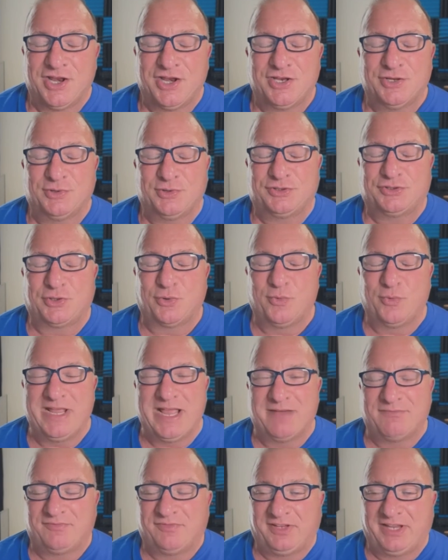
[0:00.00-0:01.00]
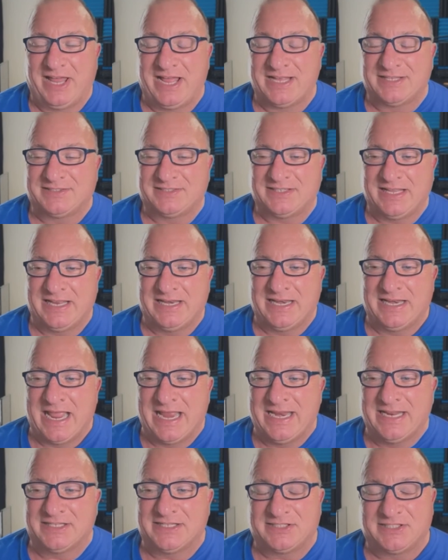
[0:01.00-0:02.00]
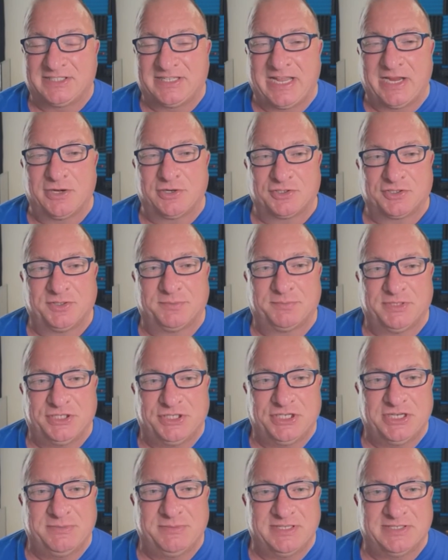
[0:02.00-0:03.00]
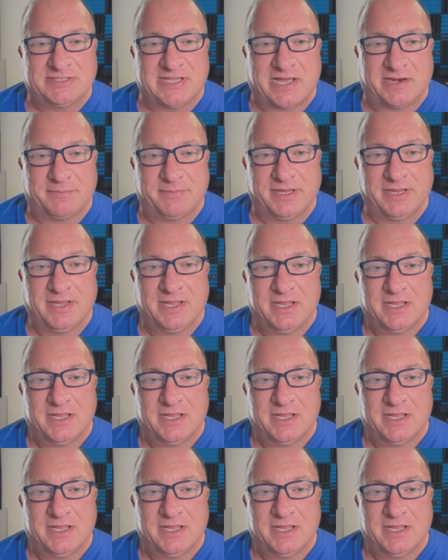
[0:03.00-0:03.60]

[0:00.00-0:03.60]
So we have less, and, and it scares the bejeebies out of me.